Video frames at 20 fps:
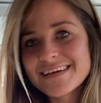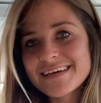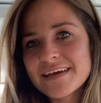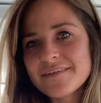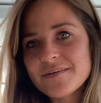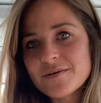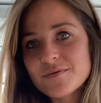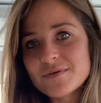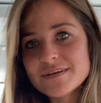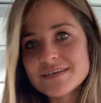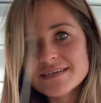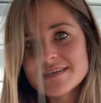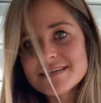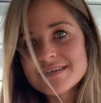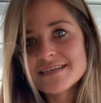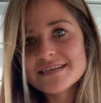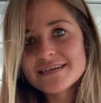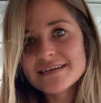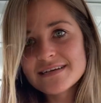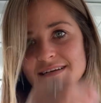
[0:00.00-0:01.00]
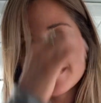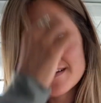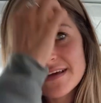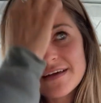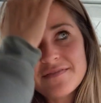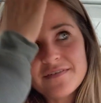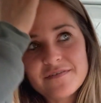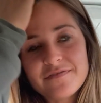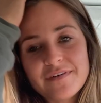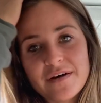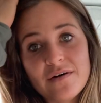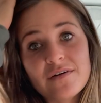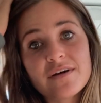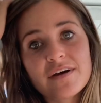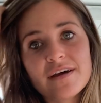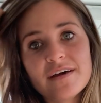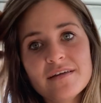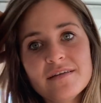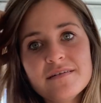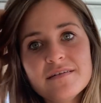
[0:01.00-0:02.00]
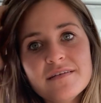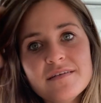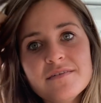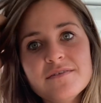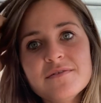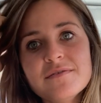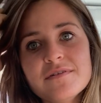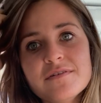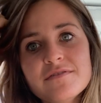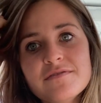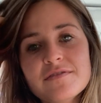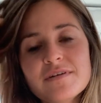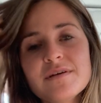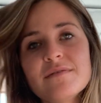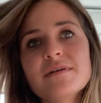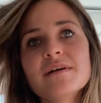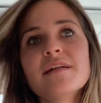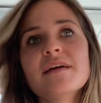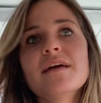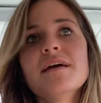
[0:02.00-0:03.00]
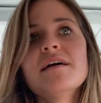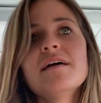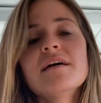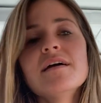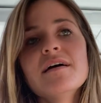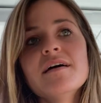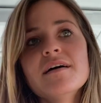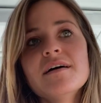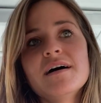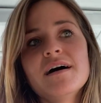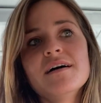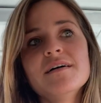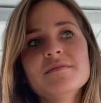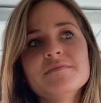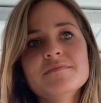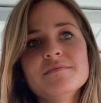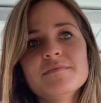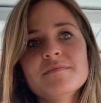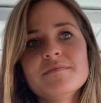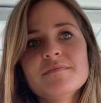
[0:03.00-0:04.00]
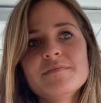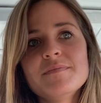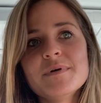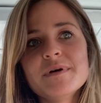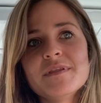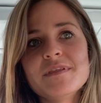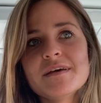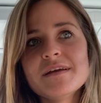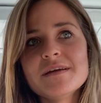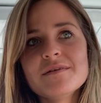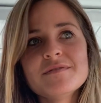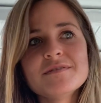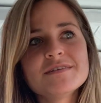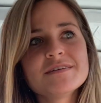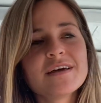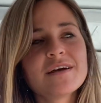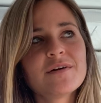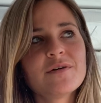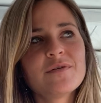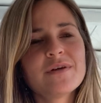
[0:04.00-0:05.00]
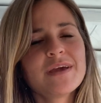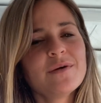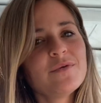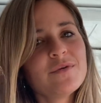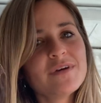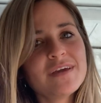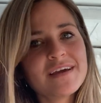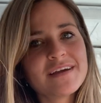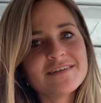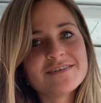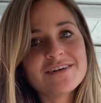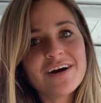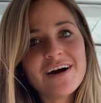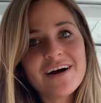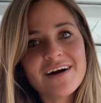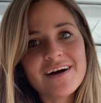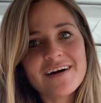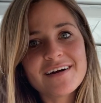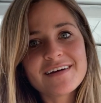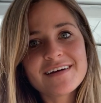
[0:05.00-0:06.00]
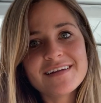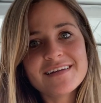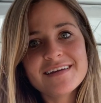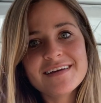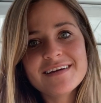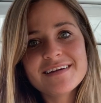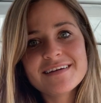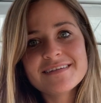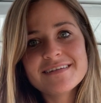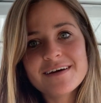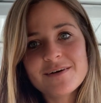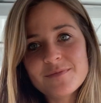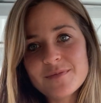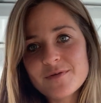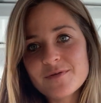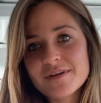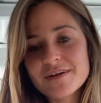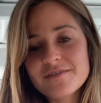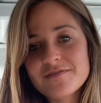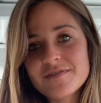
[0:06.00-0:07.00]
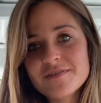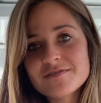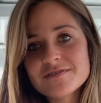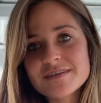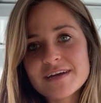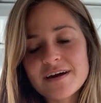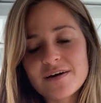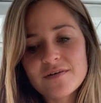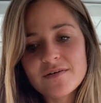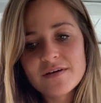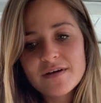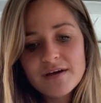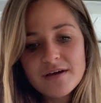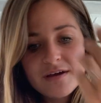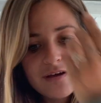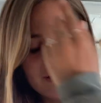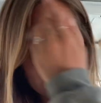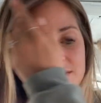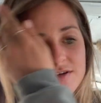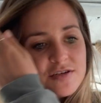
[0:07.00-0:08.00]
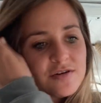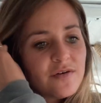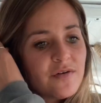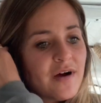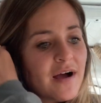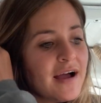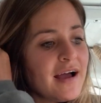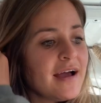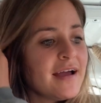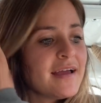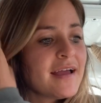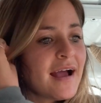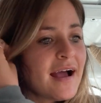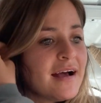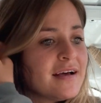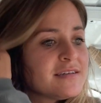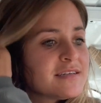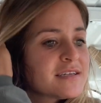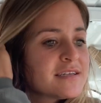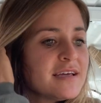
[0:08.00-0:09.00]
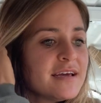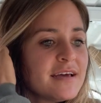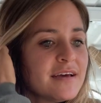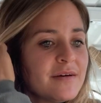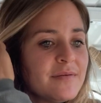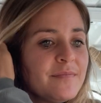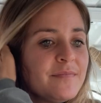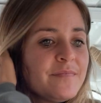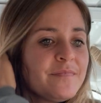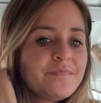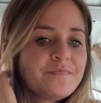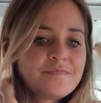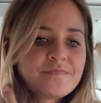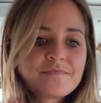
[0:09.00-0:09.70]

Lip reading: if it felt good intuitively, really. But then I was like, okay, well, he can talk and he can tell me what he feels now. So I asked him,